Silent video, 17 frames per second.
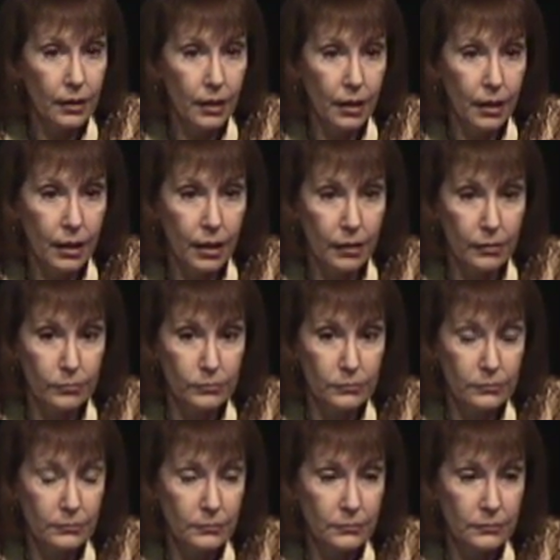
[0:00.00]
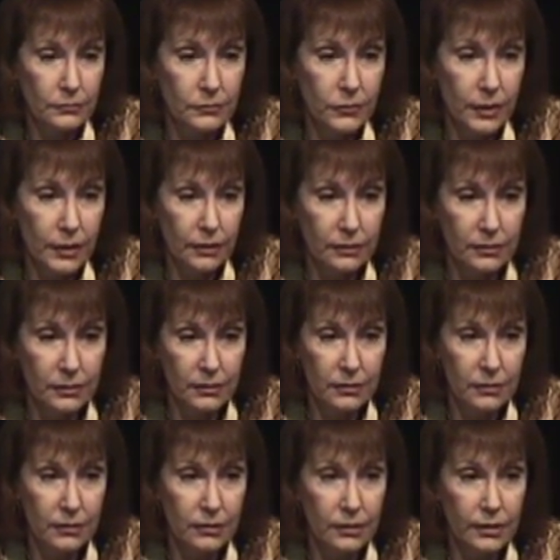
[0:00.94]
well,
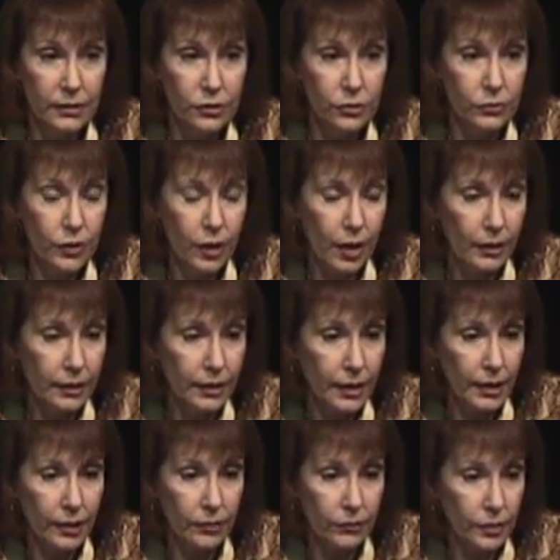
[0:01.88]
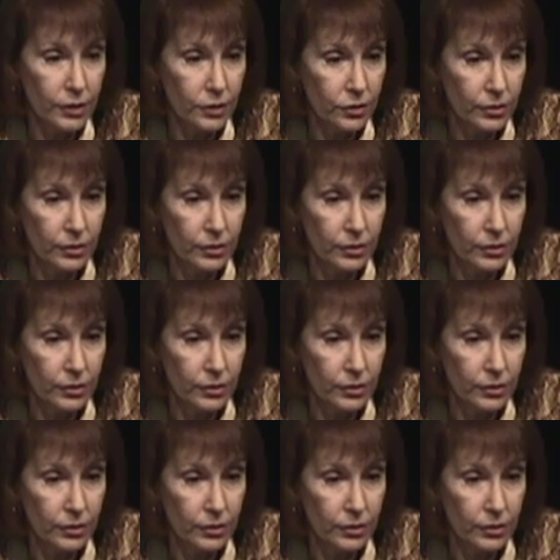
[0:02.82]
did you talk to Henry?